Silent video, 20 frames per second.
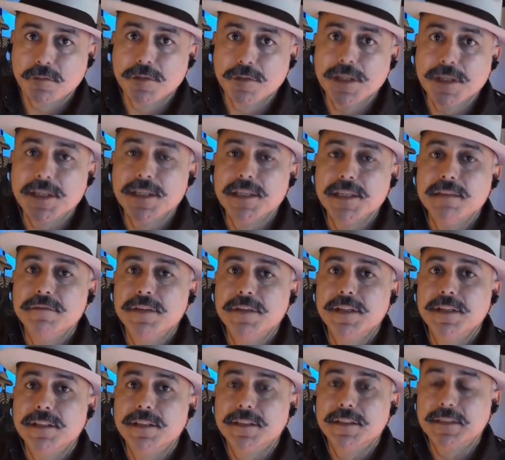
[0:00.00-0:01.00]
We
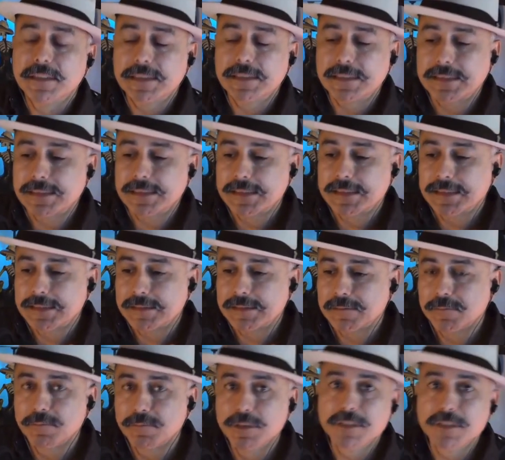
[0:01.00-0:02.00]
even
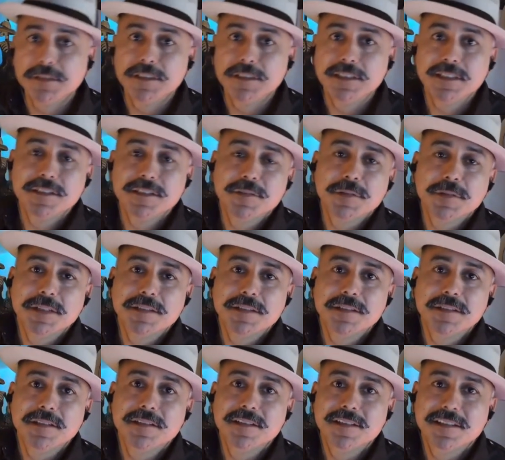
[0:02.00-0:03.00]
willed it into
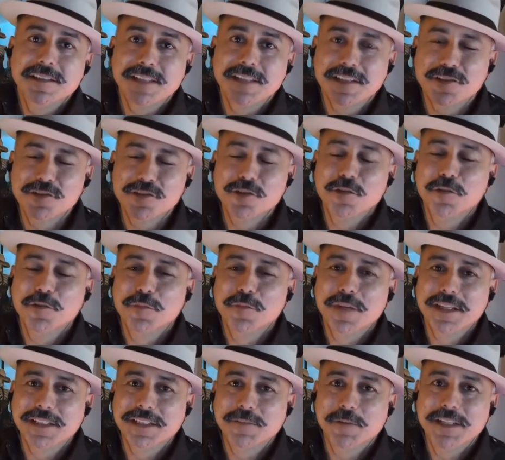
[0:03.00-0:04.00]
existence that Sholo
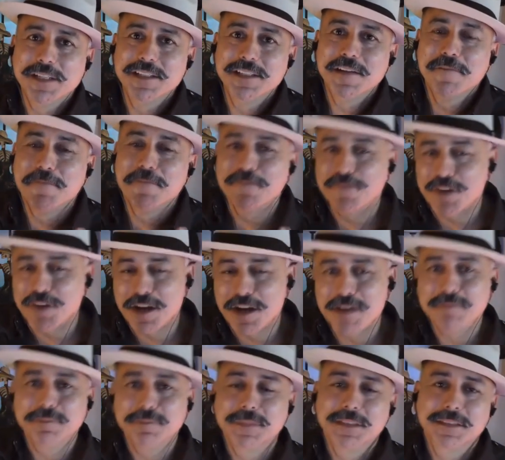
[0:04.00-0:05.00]
Maridueña
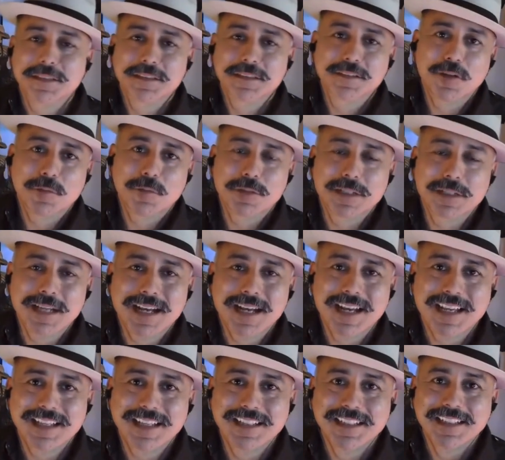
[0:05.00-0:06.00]
from Cobra
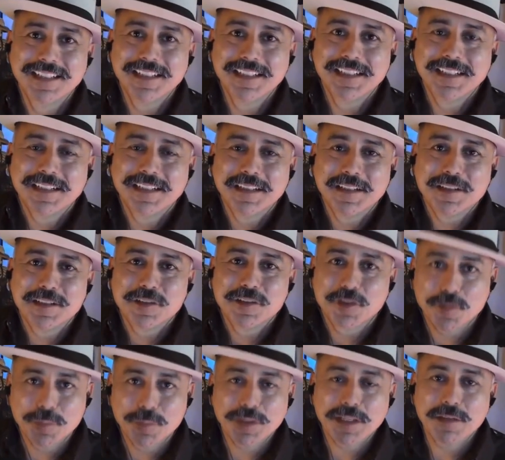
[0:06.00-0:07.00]
Kai
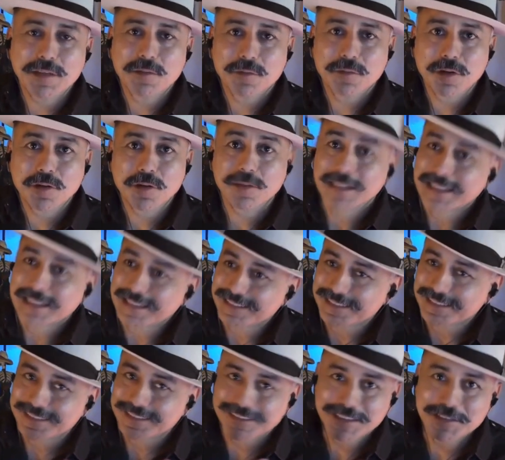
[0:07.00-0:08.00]
should play the role. And
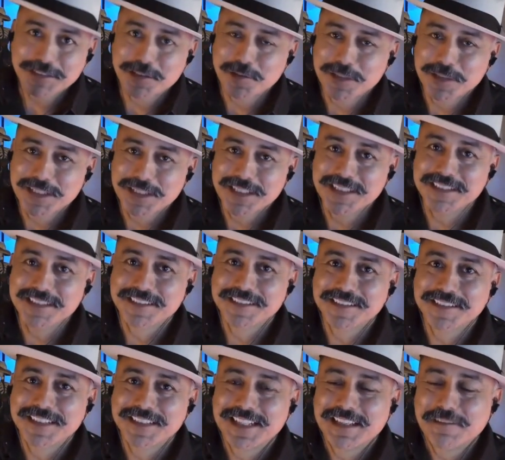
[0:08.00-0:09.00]
you know he
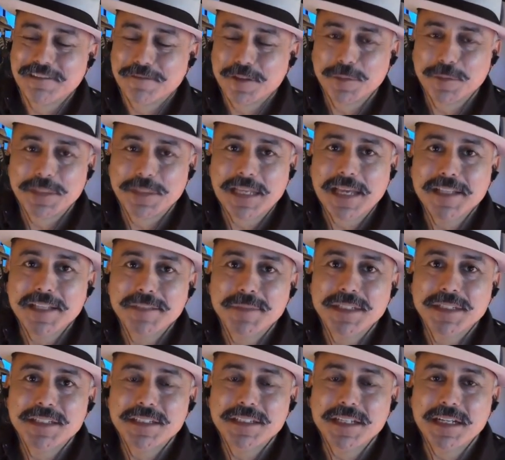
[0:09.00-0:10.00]
is. Filming has
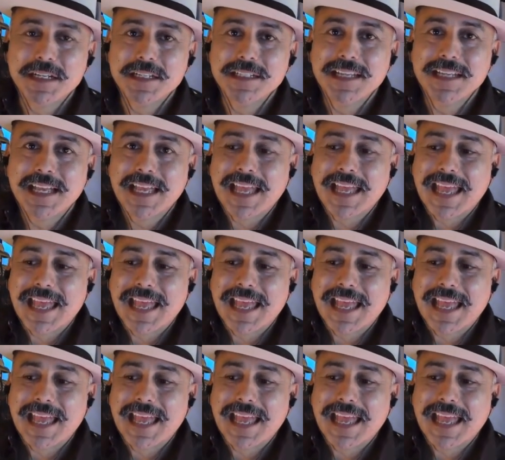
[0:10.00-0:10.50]
been done.